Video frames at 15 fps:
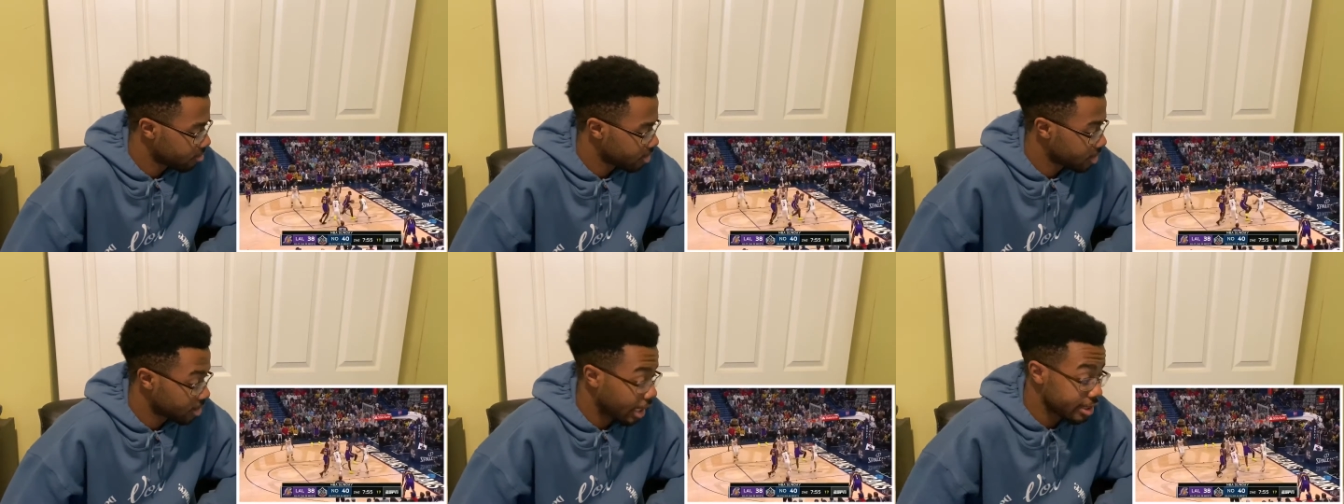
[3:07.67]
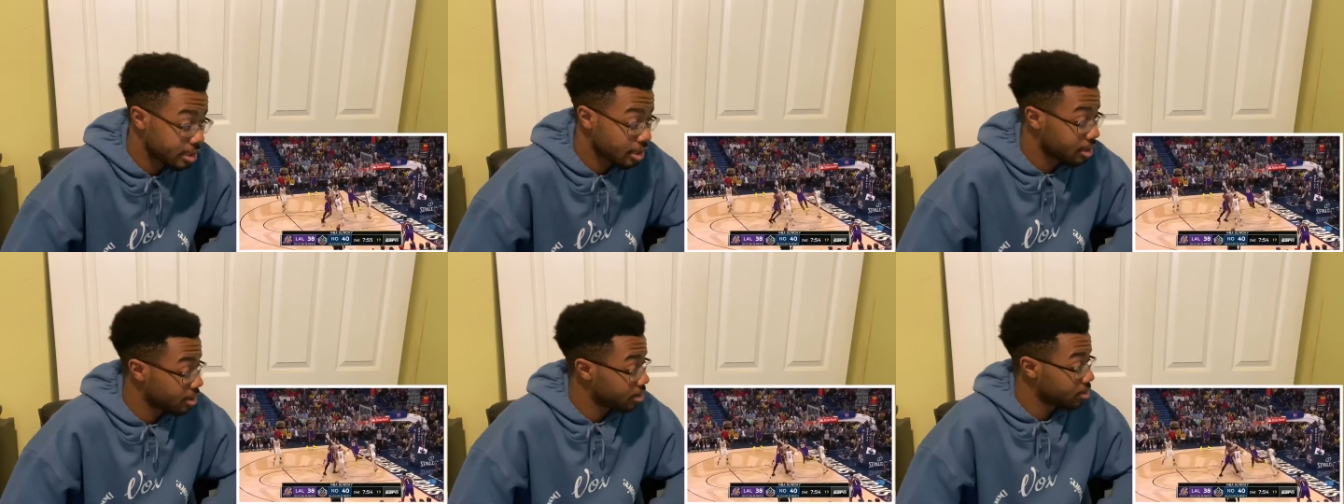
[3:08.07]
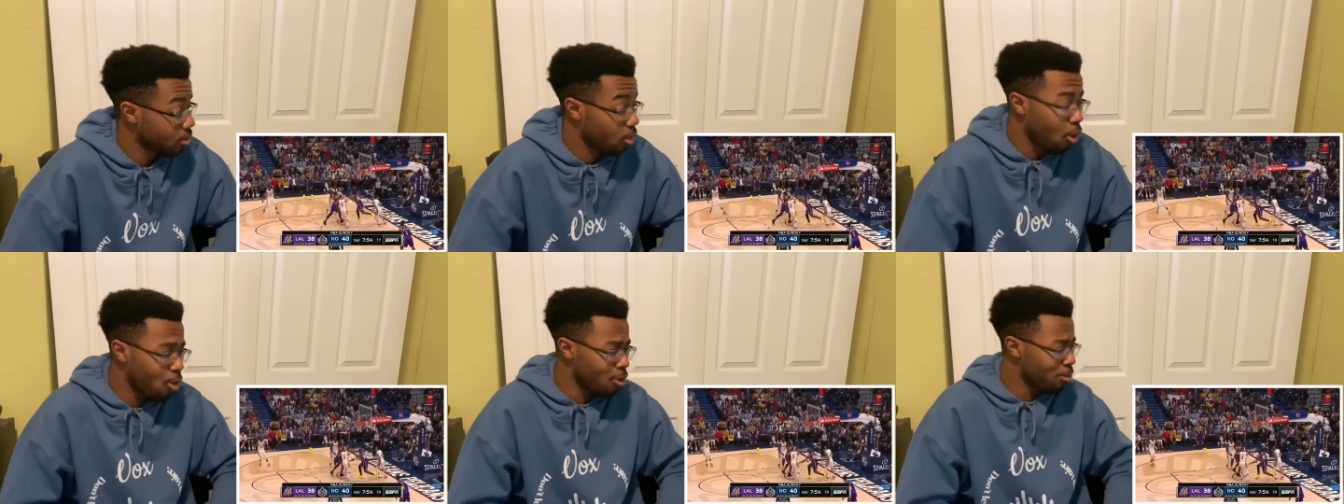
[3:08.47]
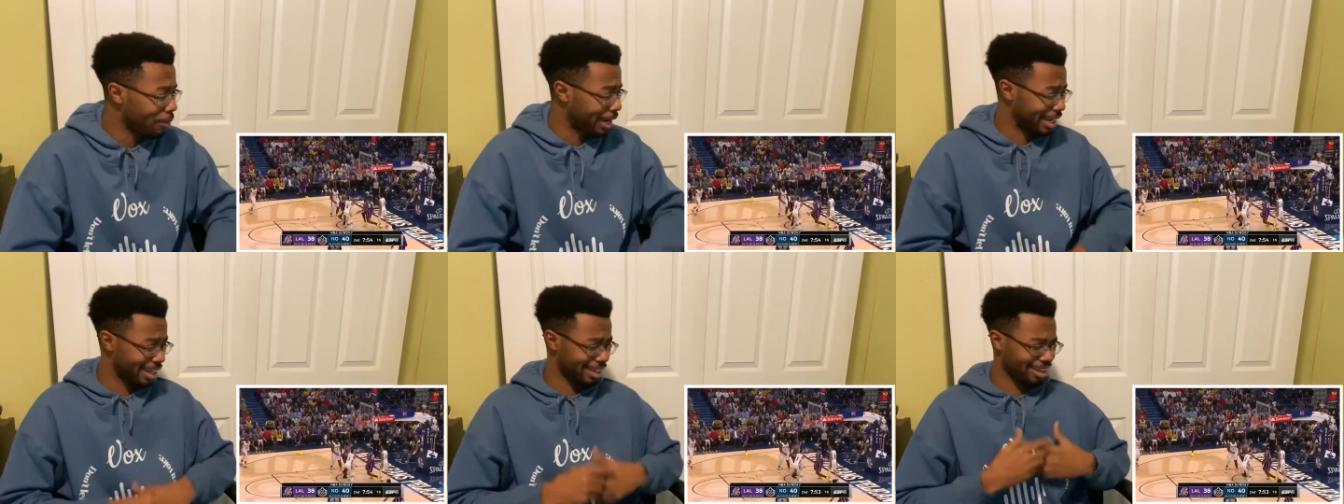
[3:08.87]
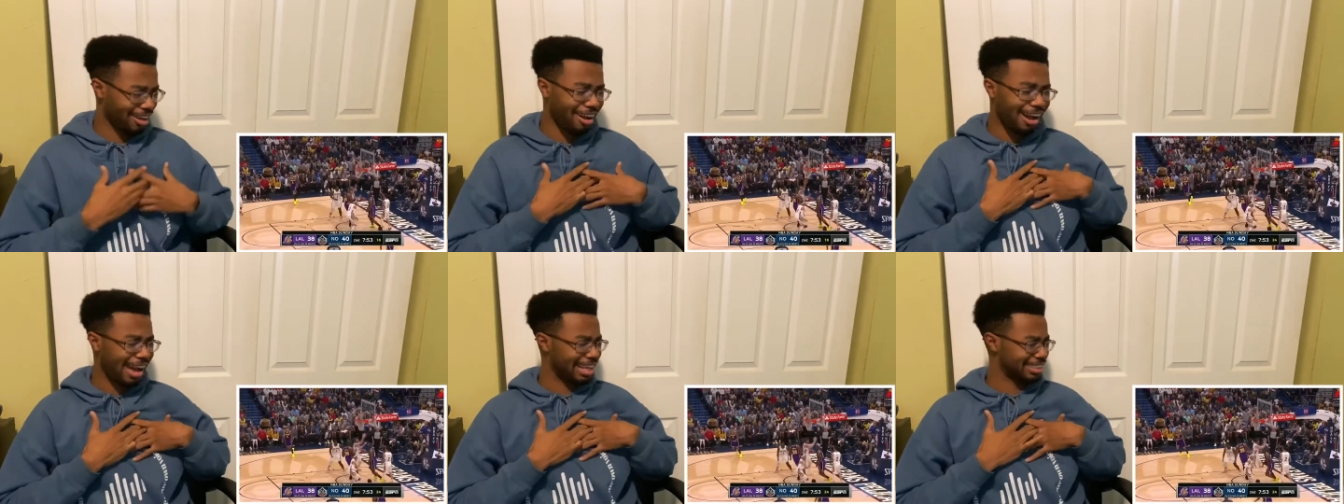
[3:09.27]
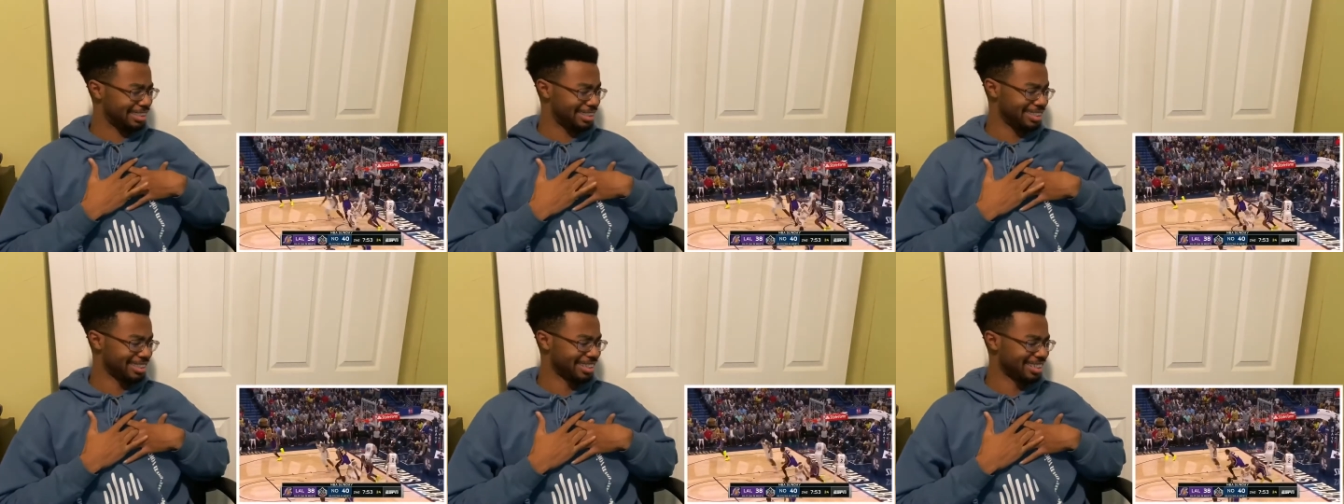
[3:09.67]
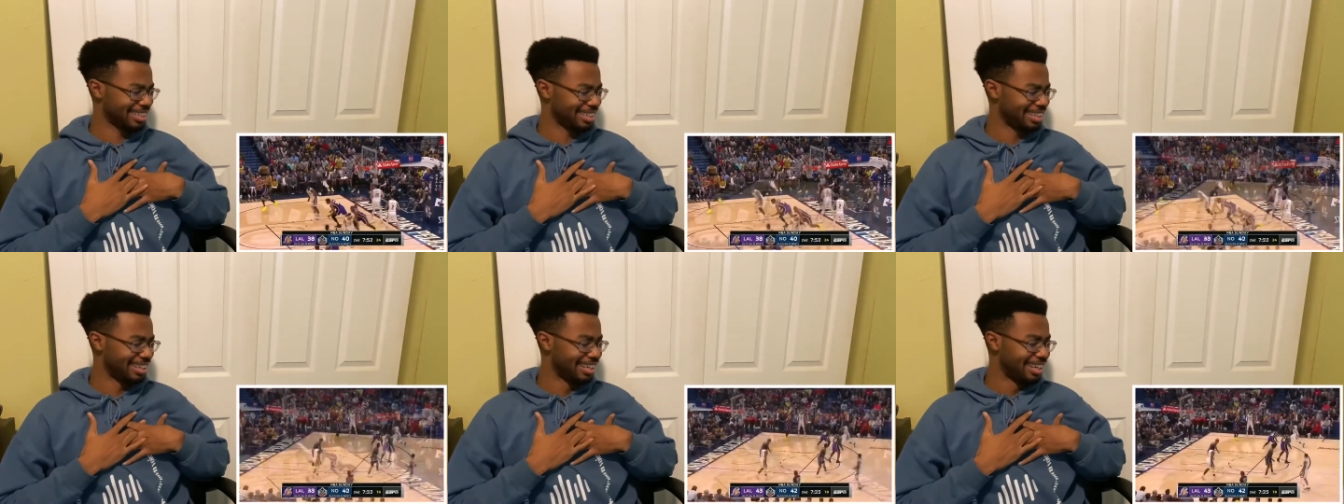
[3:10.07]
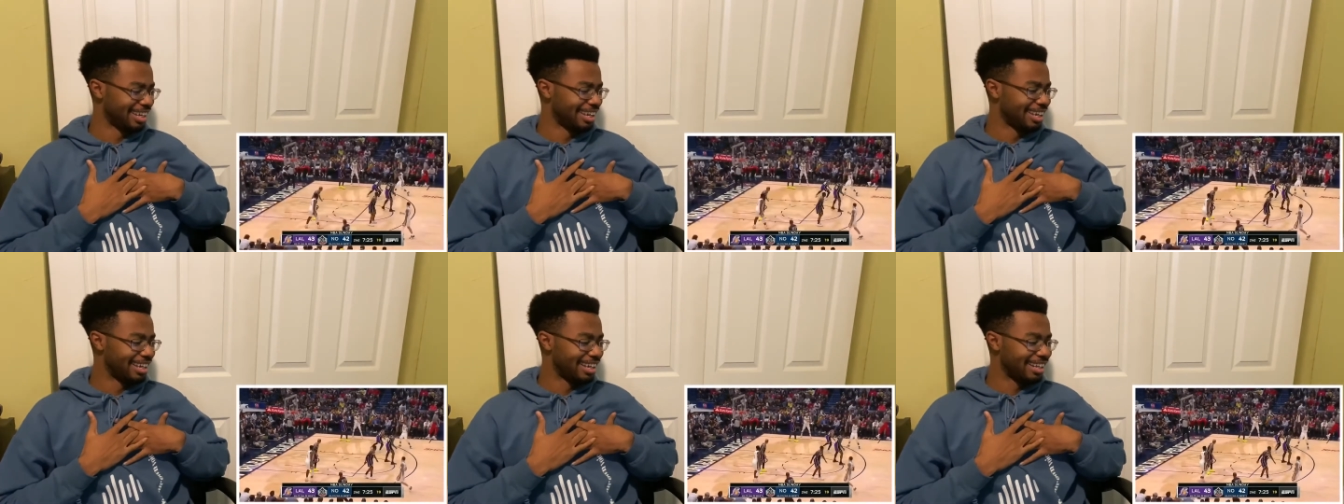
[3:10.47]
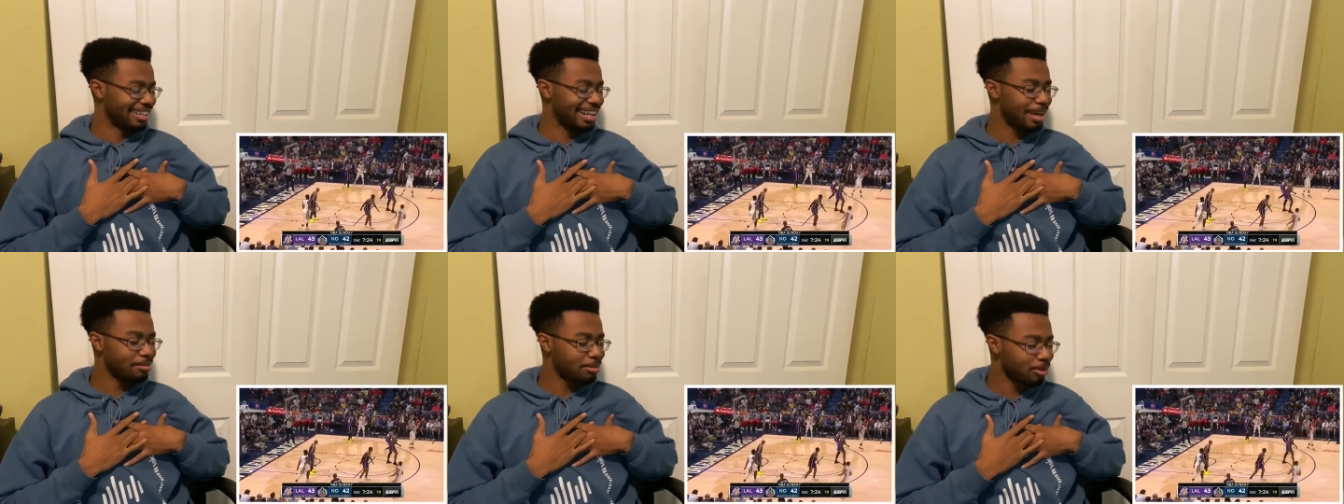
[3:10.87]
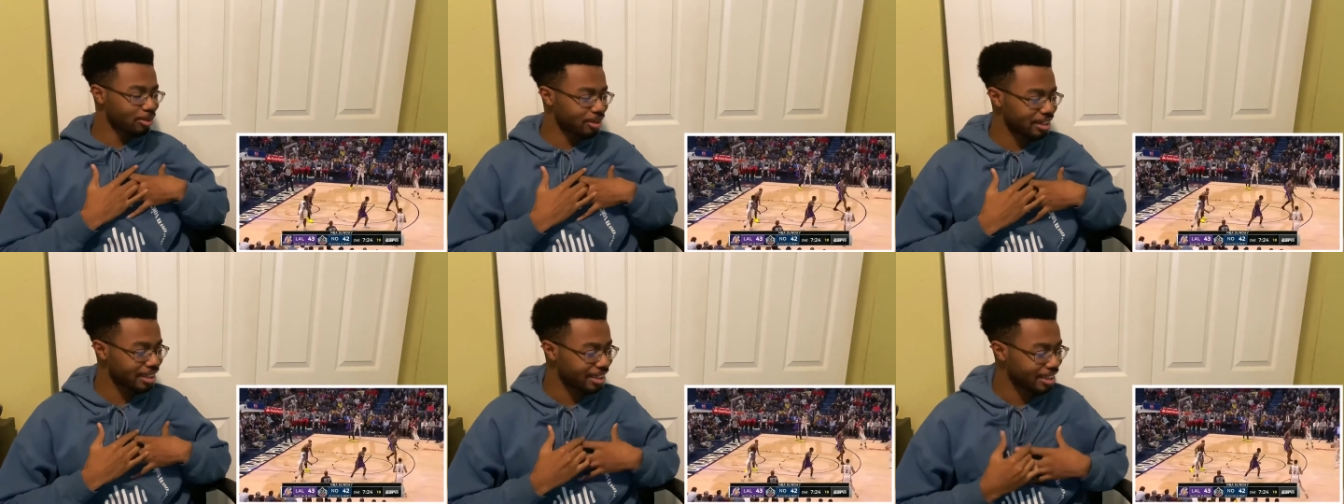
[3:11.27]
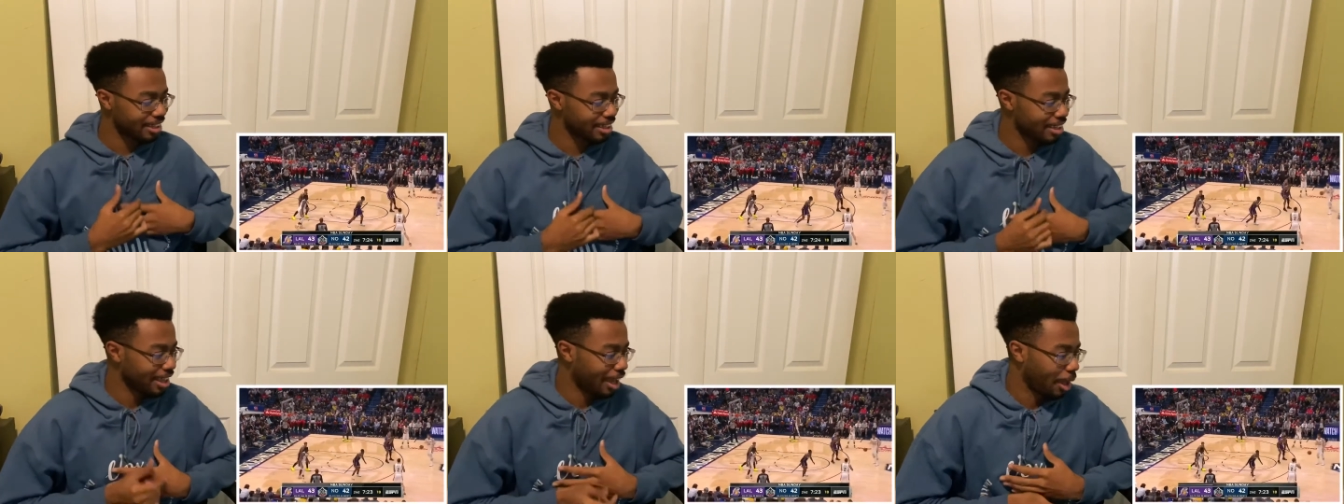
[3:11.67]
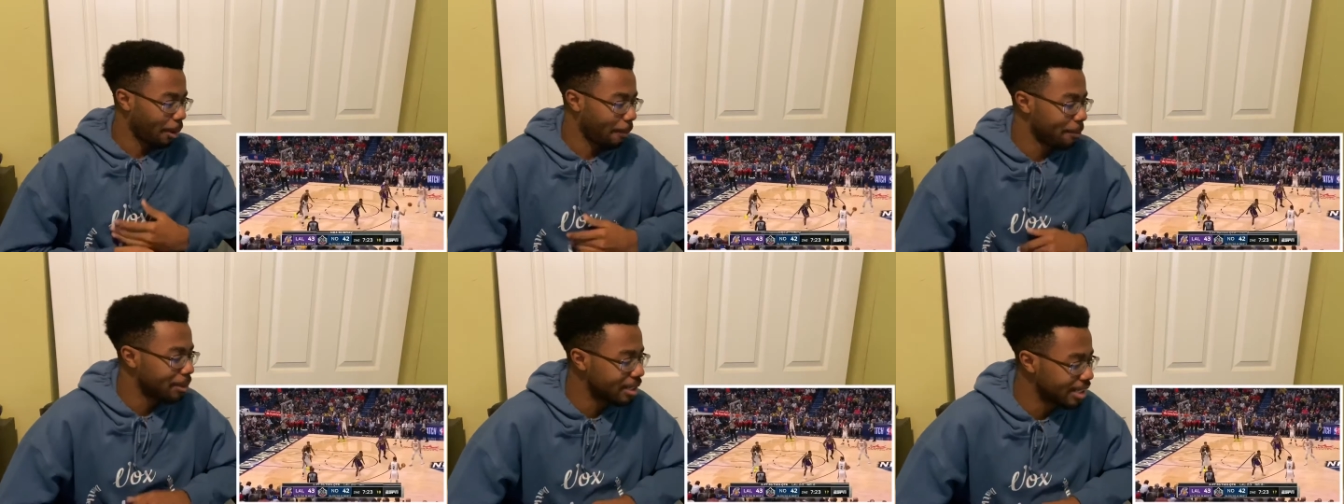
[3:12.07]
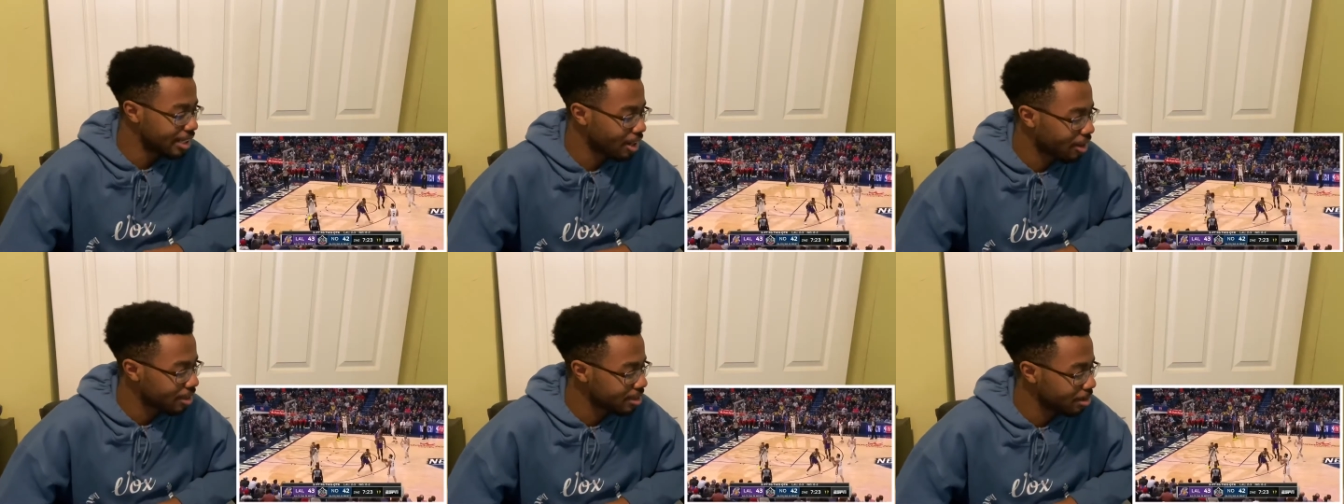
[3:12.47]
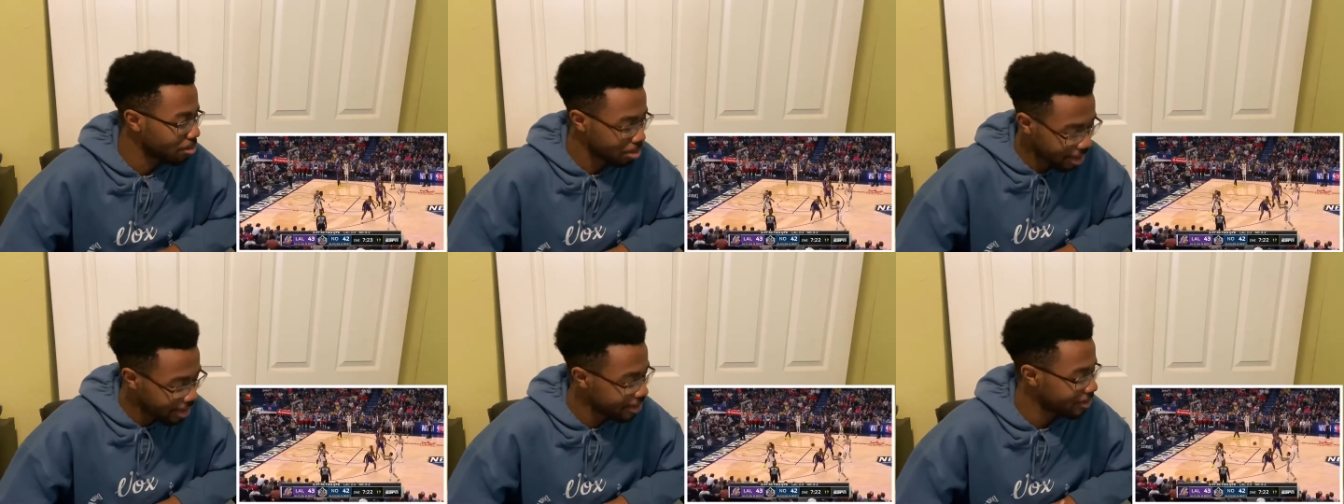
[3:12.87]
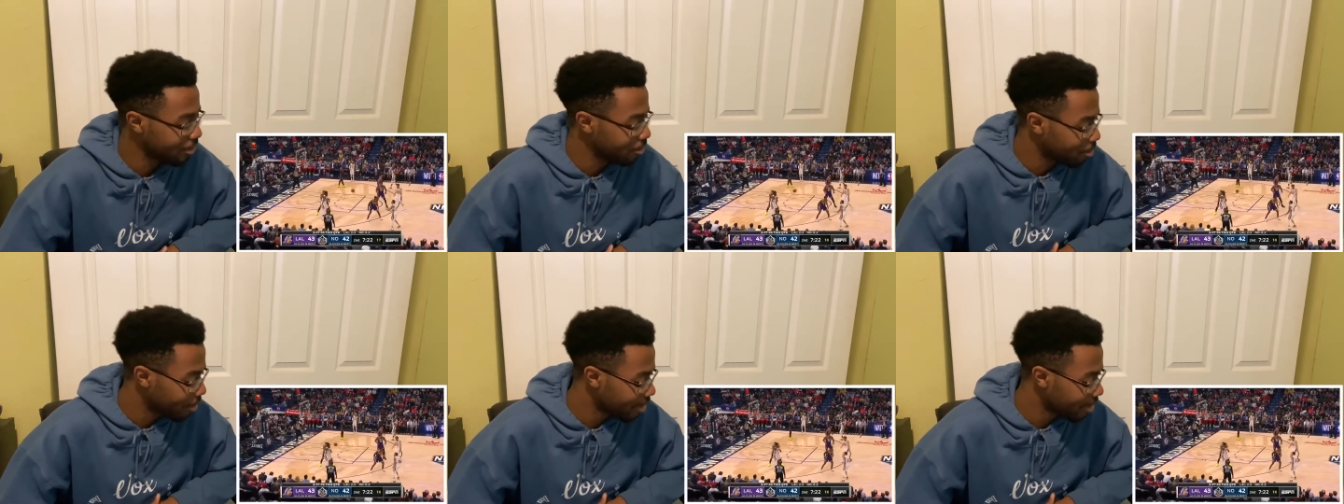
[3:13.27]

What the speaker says: That's a gosh. That boy putting y'all in a blender, bro.